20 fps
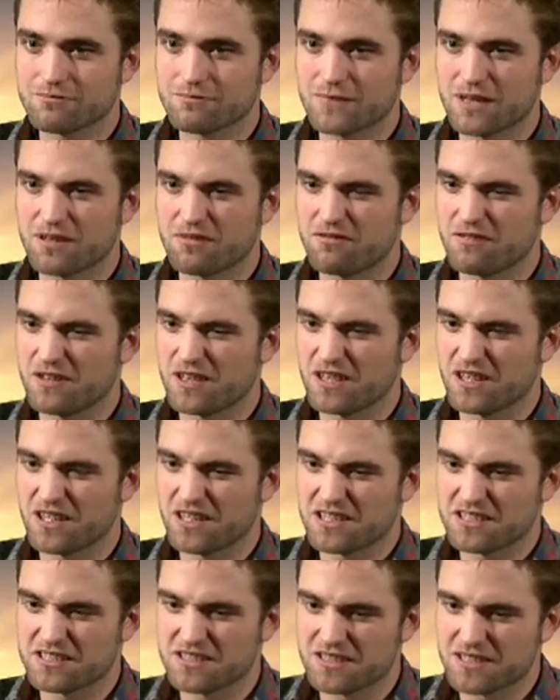and feeling
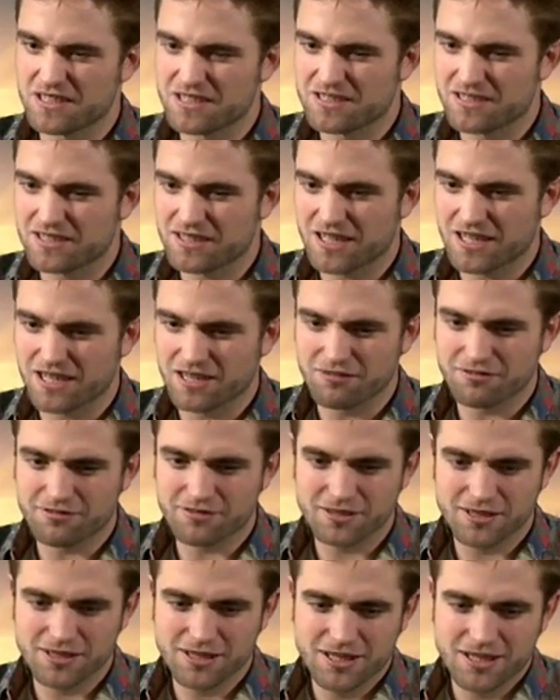like it's a kind of
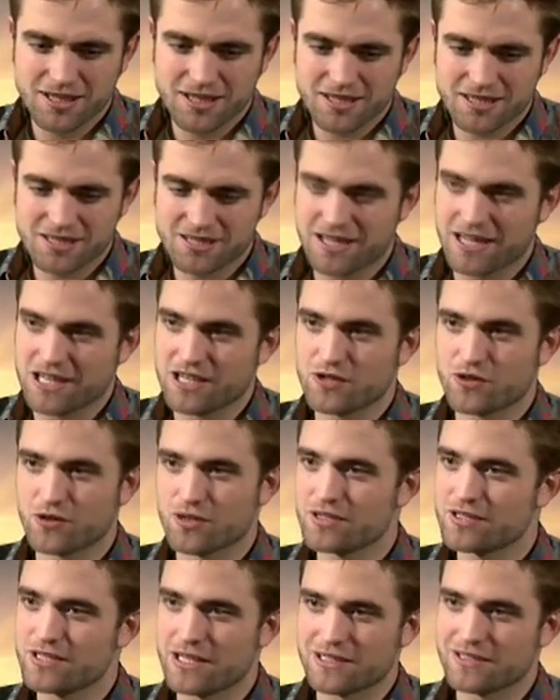
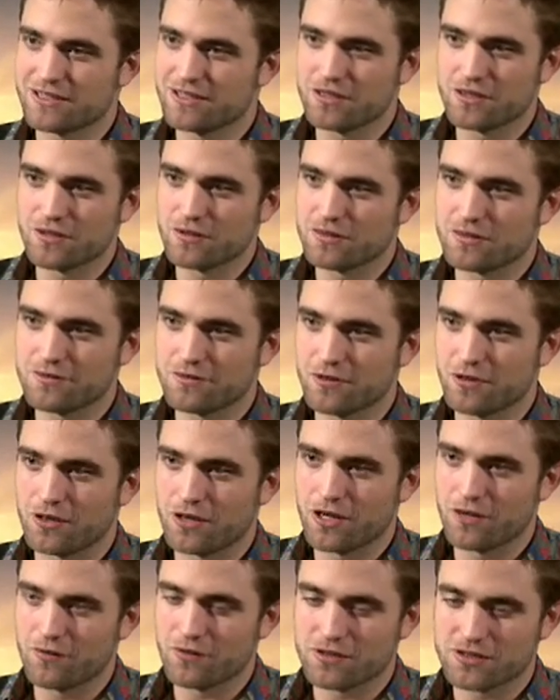dangerous thing to do, to fall
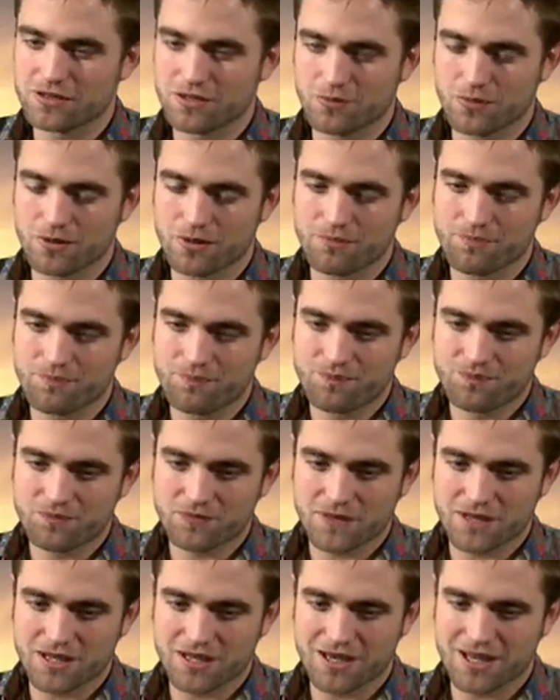in love with someone.
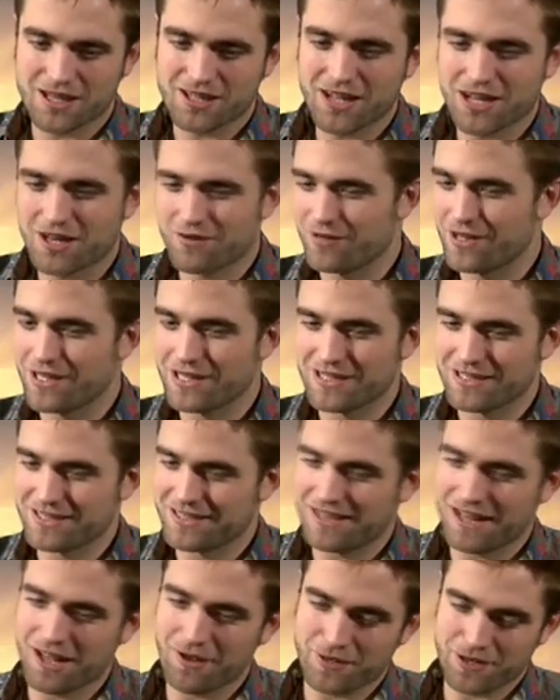And I kind of related to
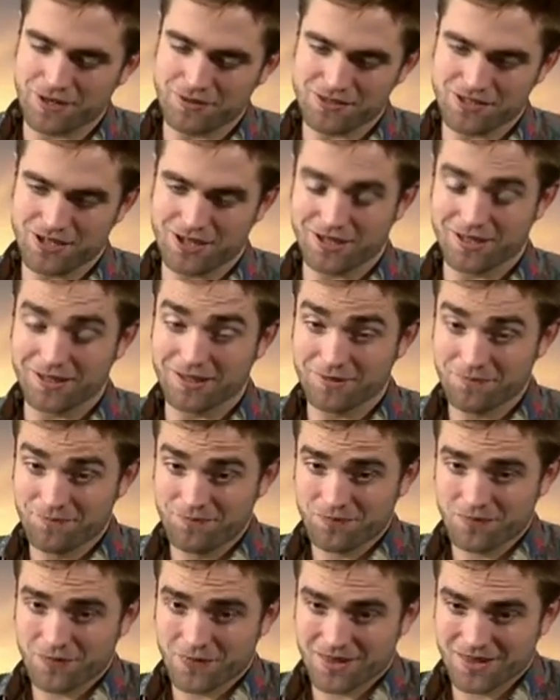that when I was younger,
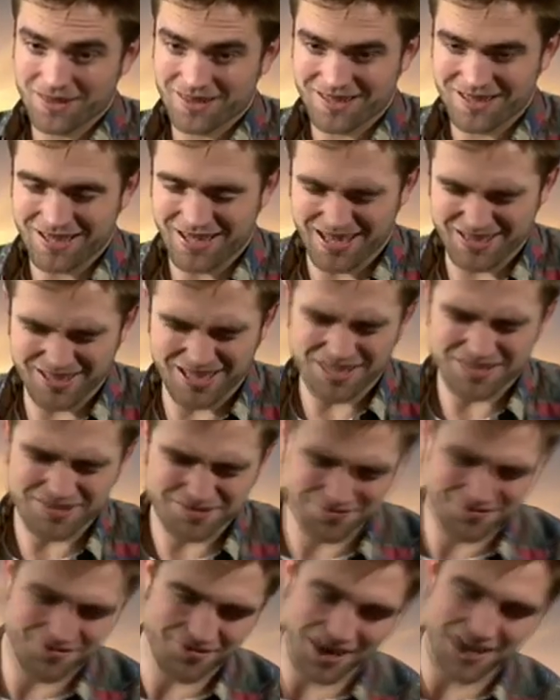and that's
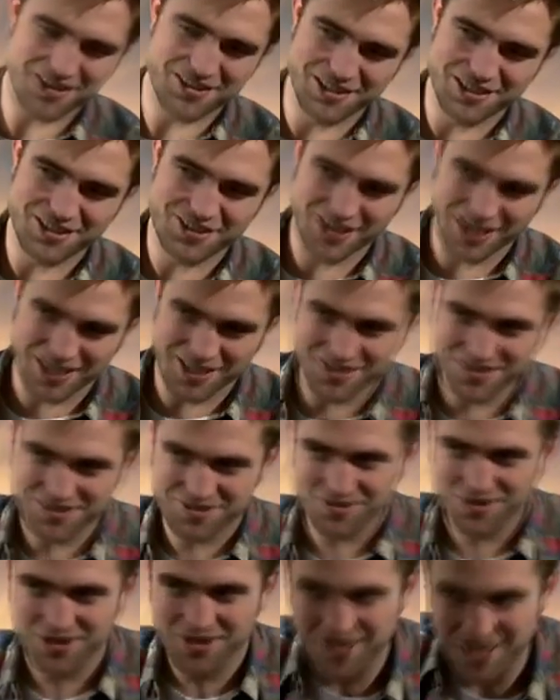gradually changed
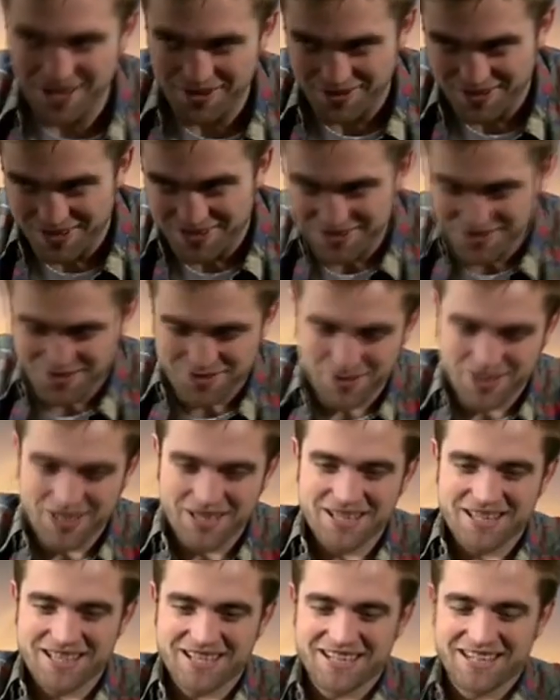as well. I realized it's
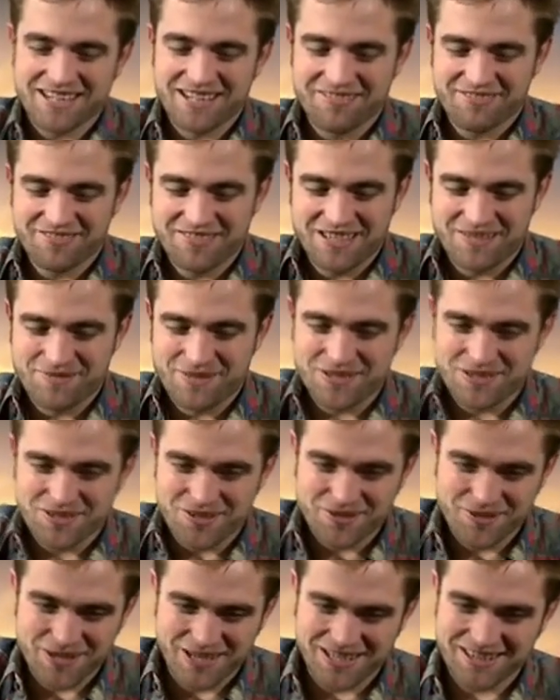quite a kind of
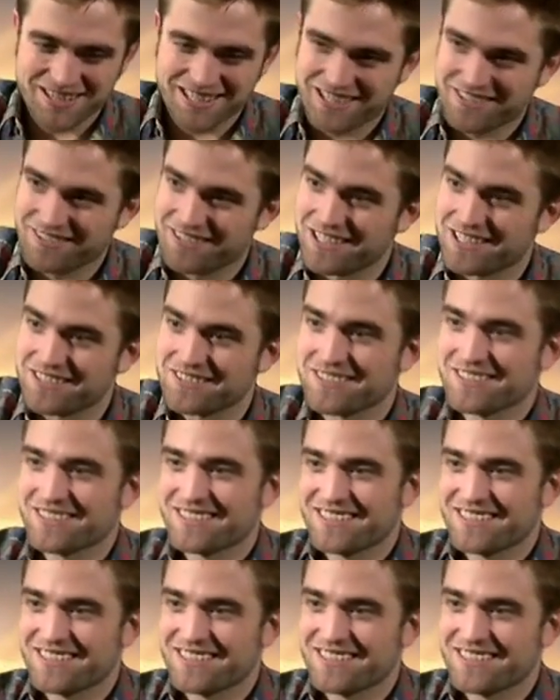immature way to think of things.